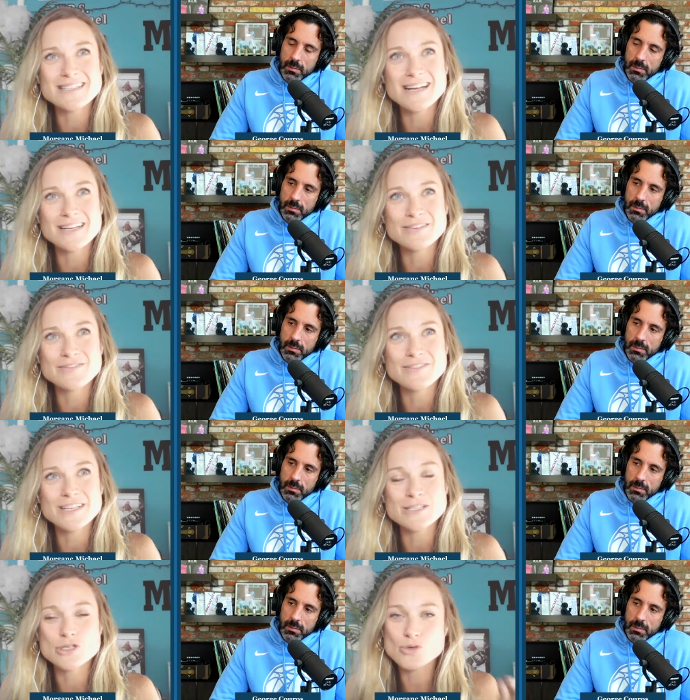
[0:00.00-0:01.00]
Speaker 1: really enjoy
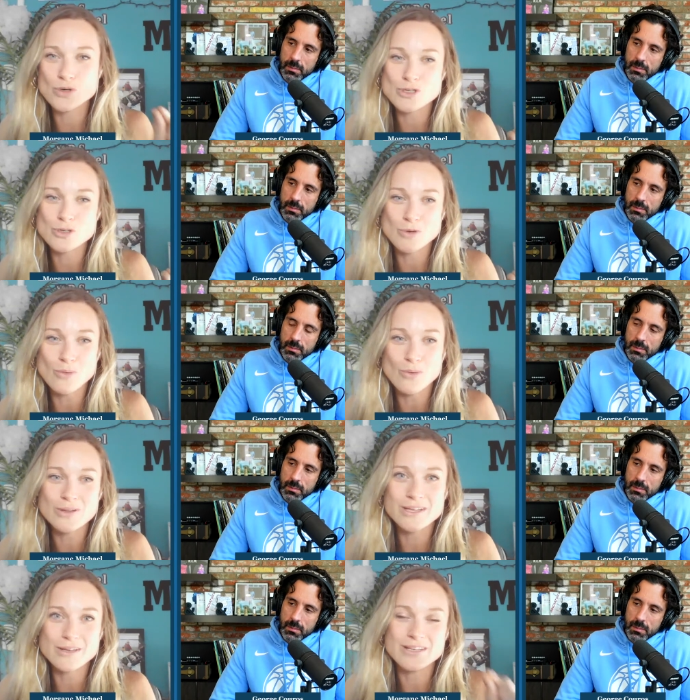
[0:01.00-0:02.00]
working out. And then the
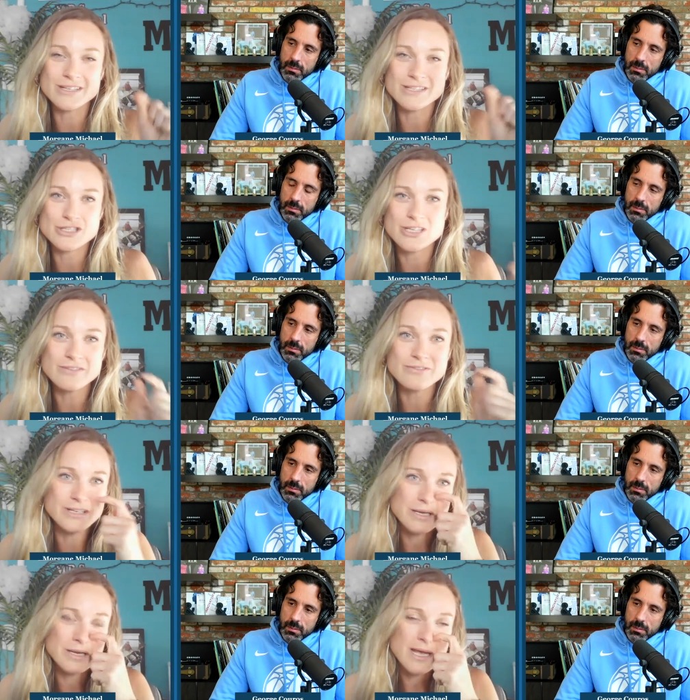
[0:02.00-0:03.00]
other piece too is a
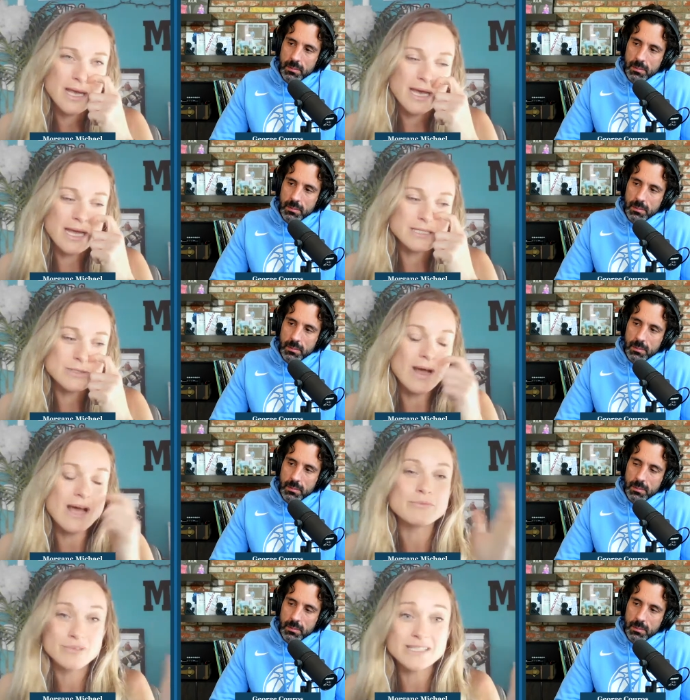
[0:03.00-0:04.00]
creativity thing.
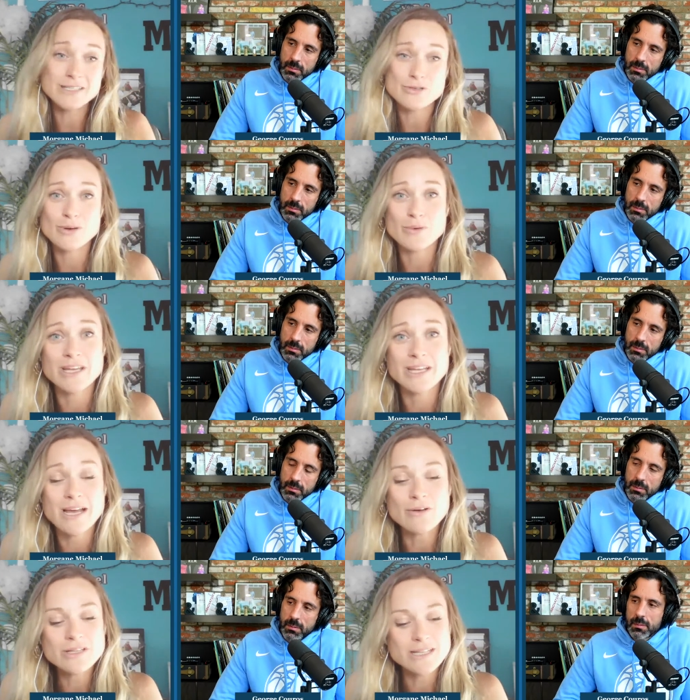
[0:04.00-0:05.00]
So I'm a
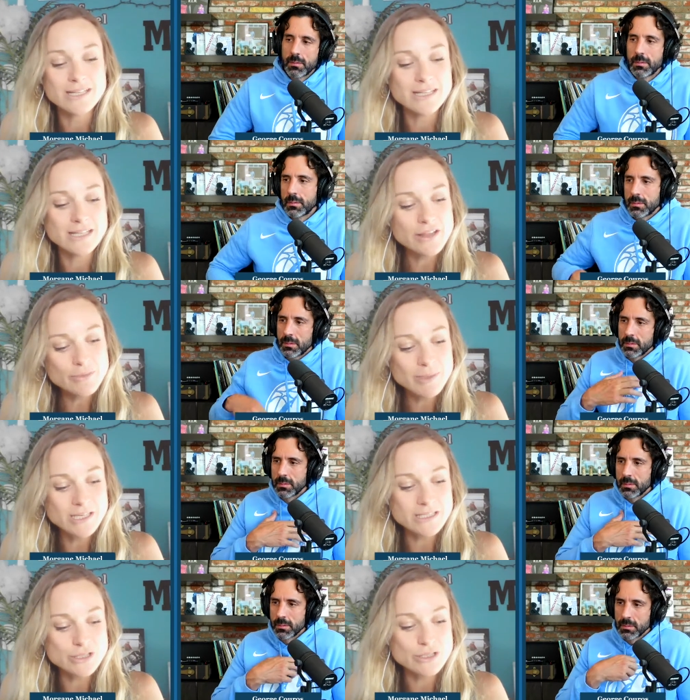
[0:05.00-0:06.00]
total amateur. I'm
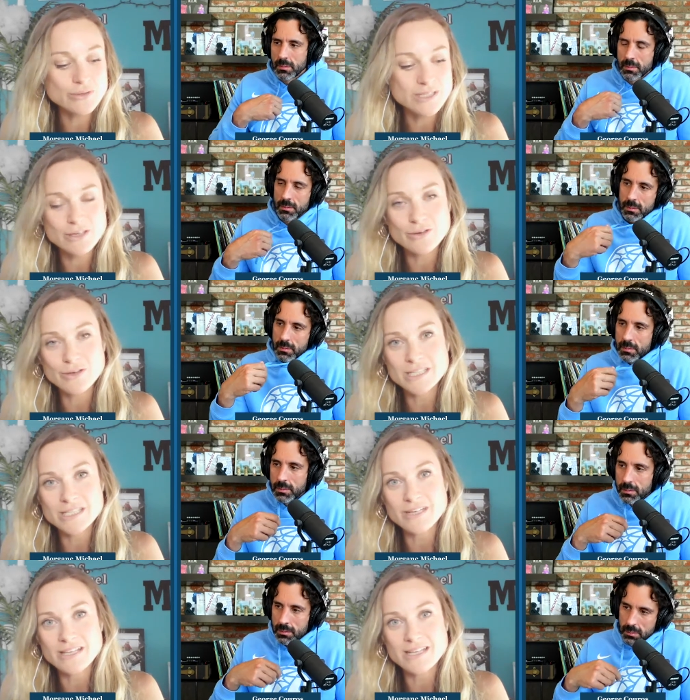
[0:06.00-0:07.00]
not
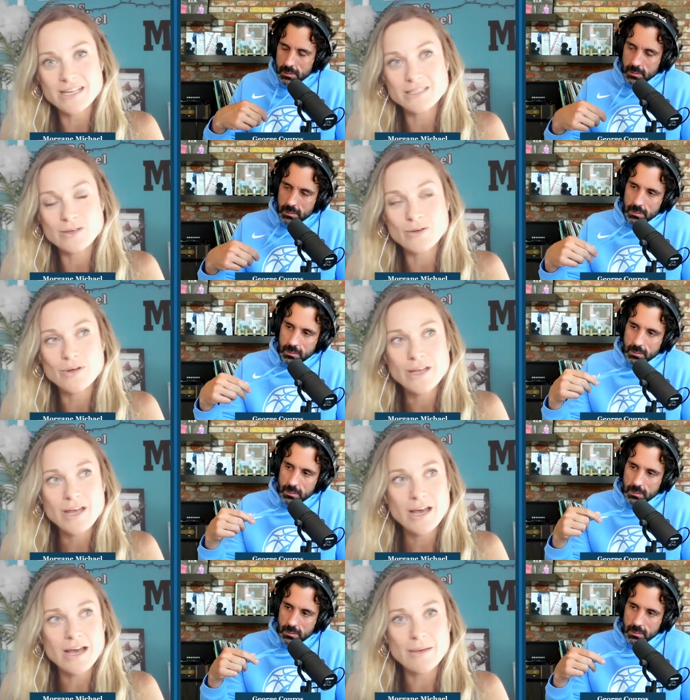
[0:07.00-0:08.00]
super amazing at it,
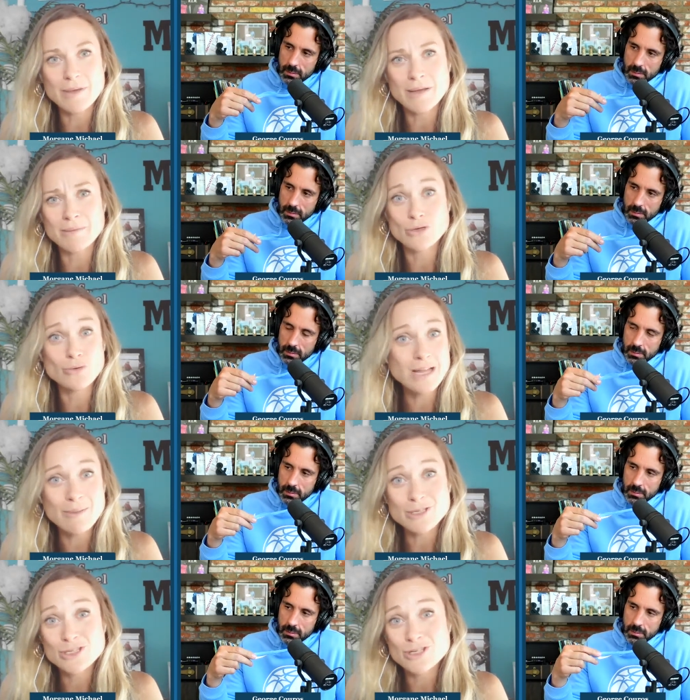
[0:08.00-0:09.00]
but I've learned a little bit
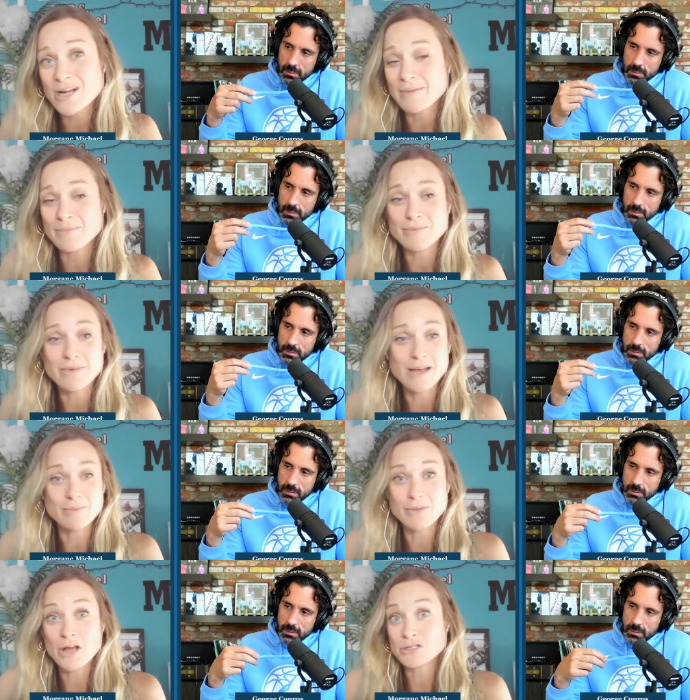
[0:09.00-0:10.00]
about it. And I love
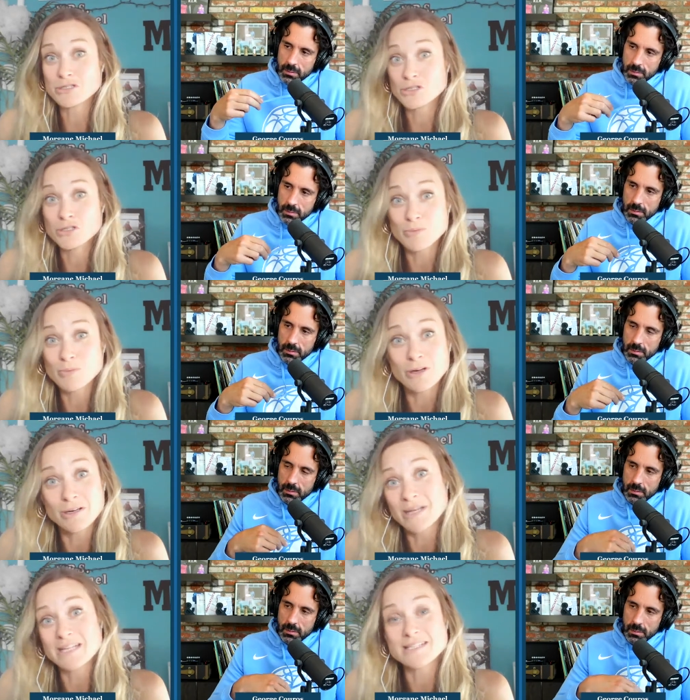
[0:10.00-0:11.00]
photography. Like, I just
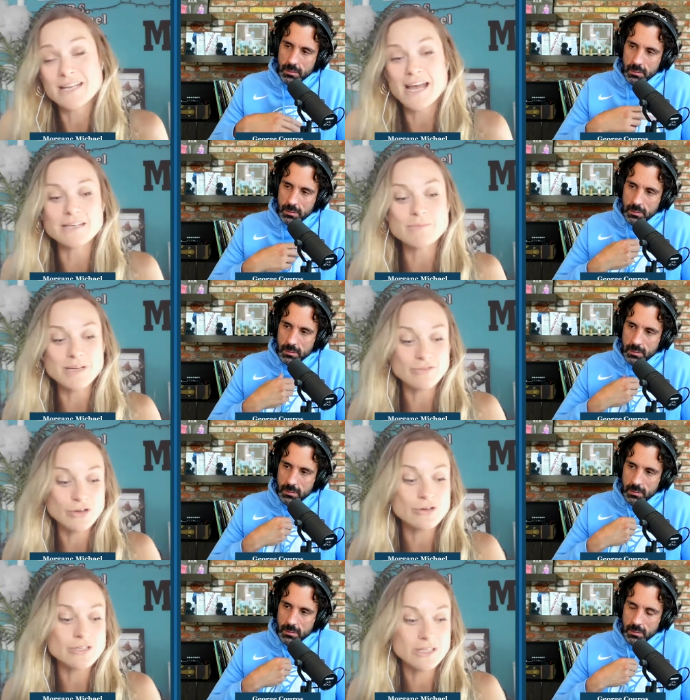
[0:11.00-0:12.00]
love getting
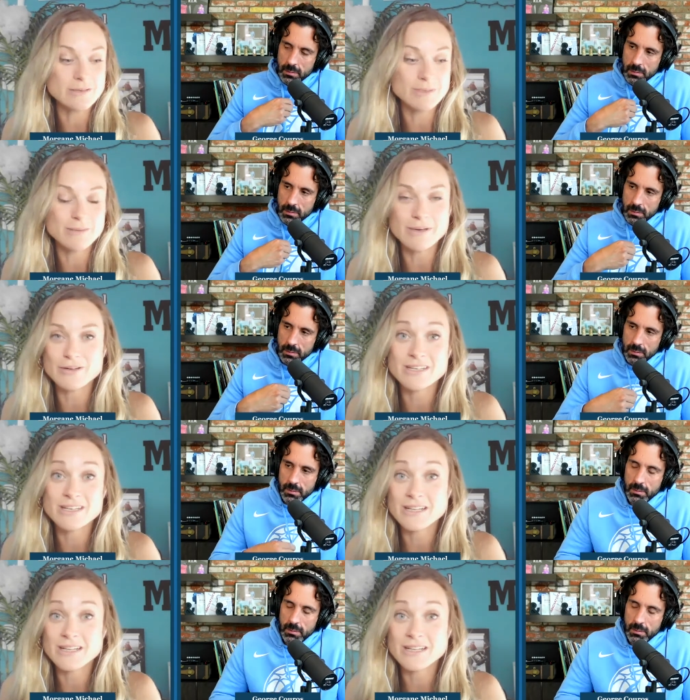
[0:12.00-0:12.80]
out in nature, doing